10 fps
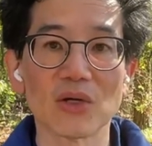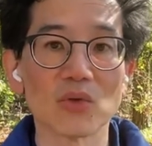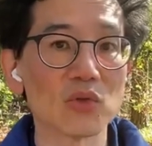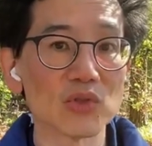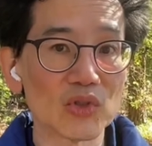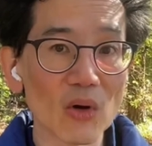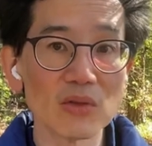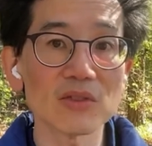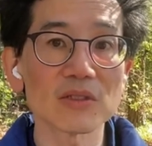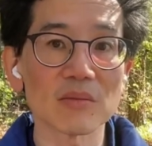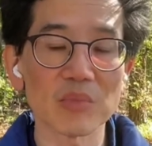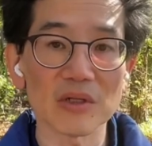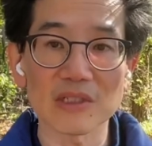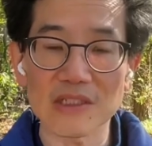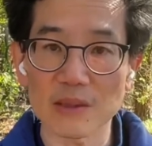who don't build
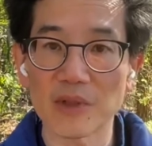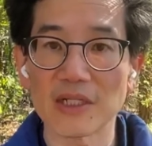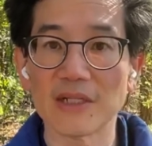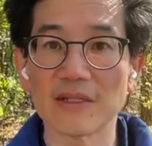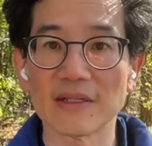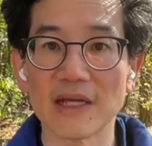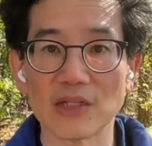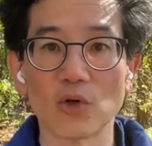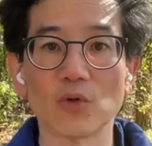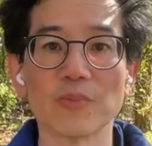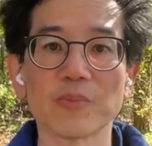discipline at home,